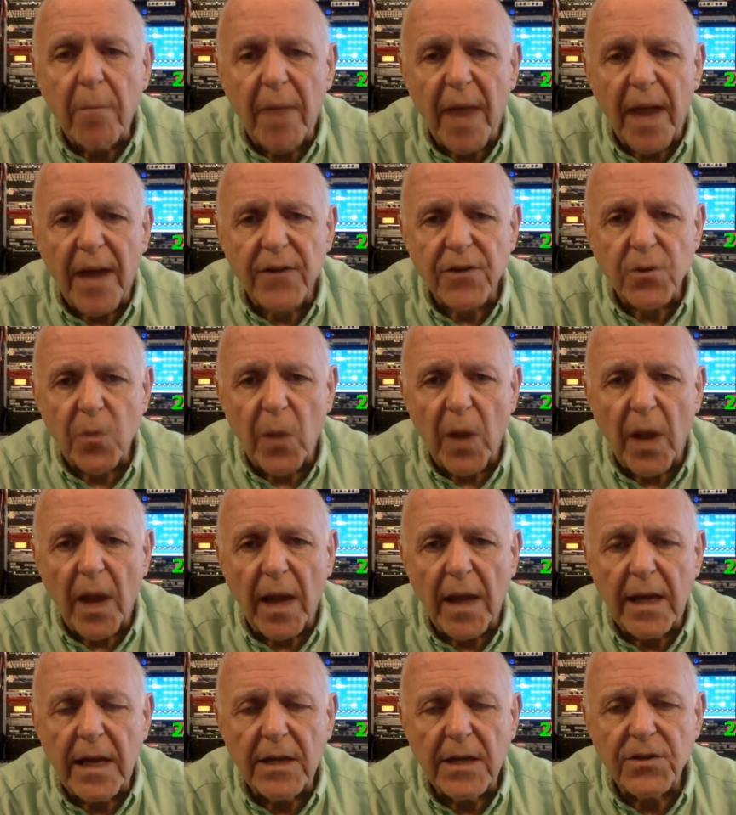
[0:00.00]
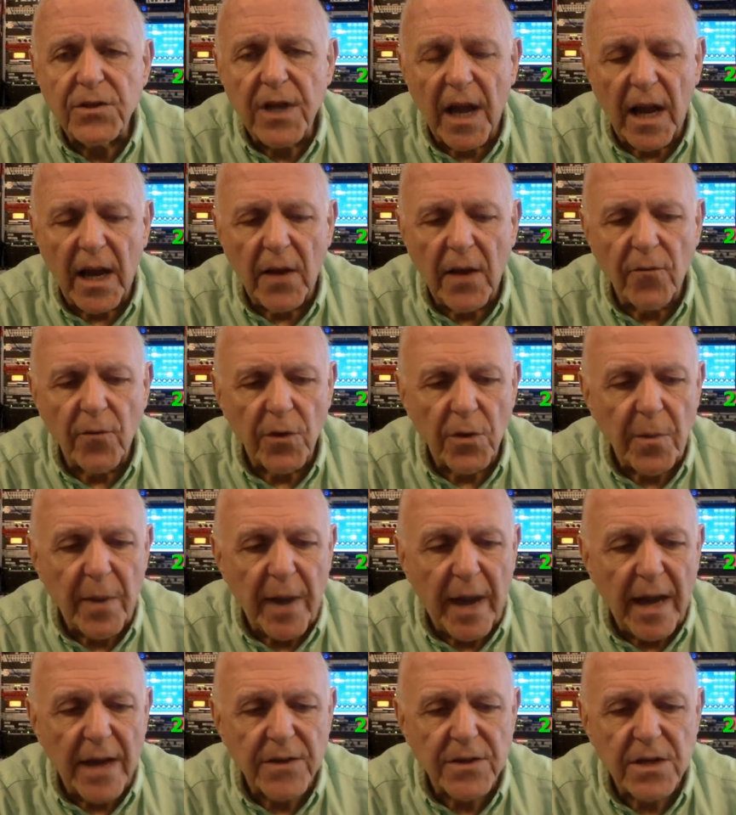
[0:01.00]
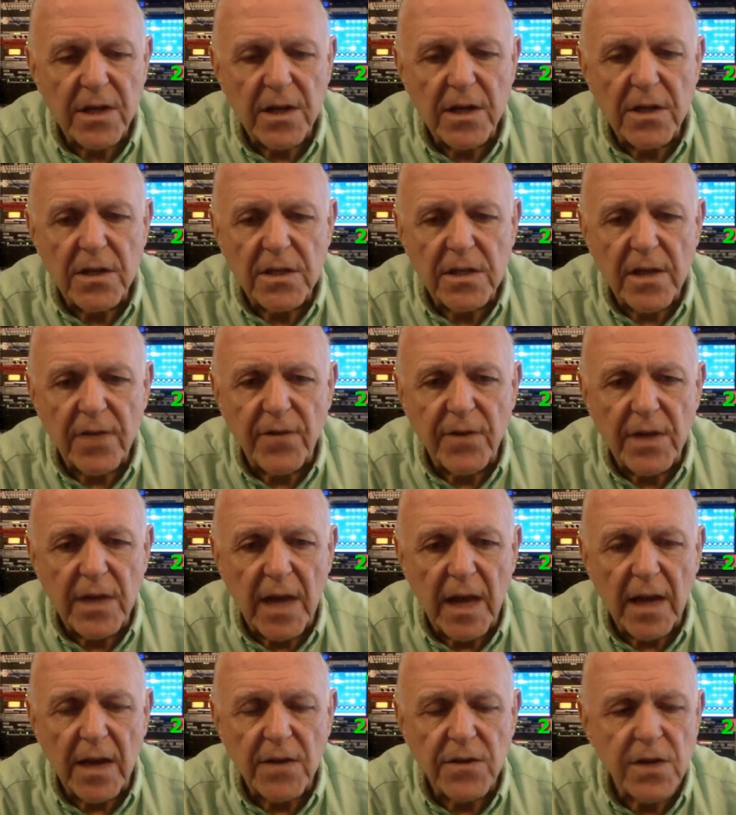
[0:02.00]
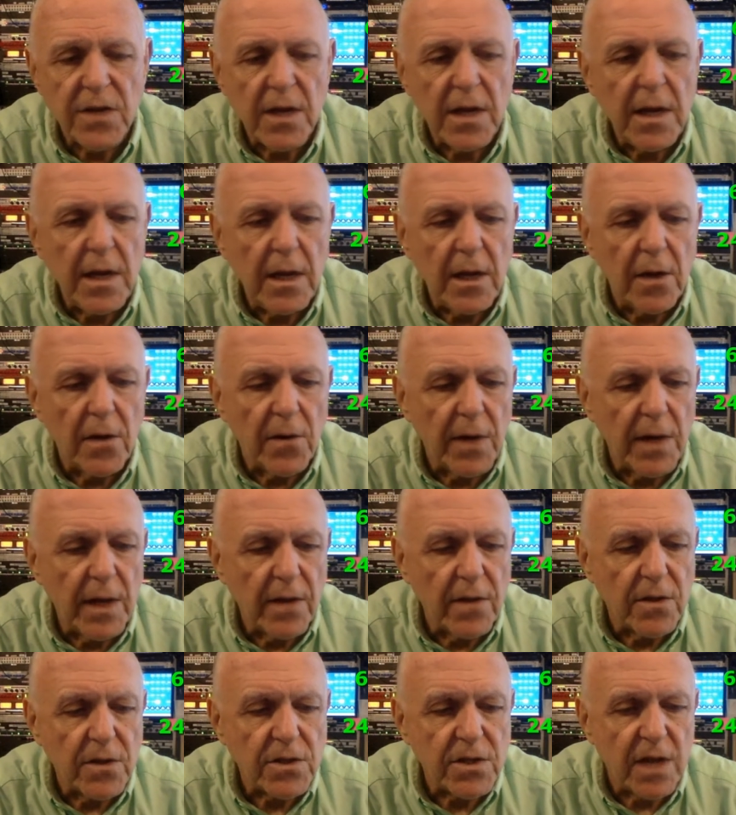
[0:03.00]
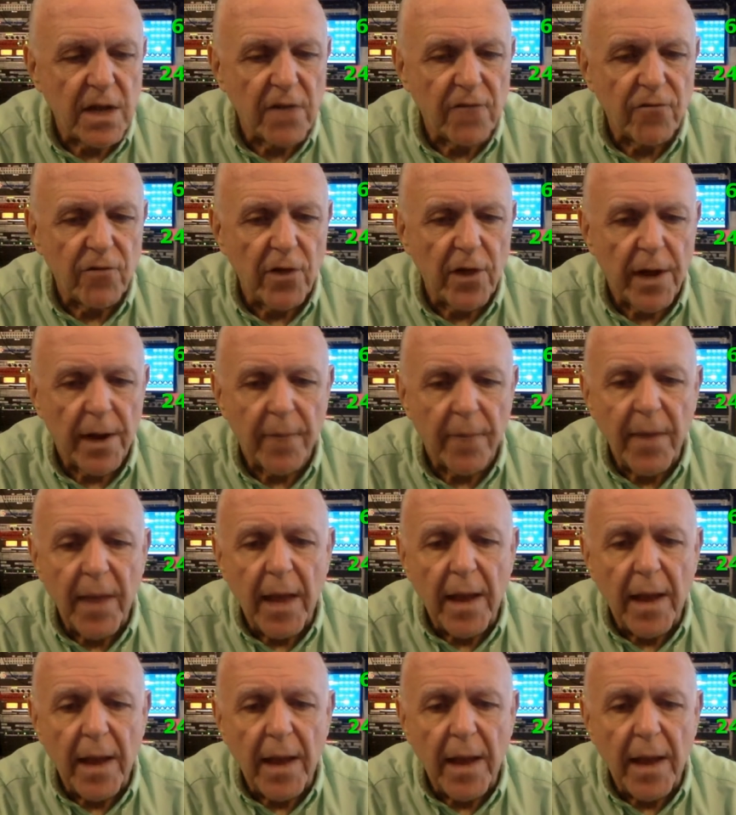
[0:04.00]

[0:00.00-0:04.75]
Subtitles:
passed away each day for the past 7 days here in the state of Florida.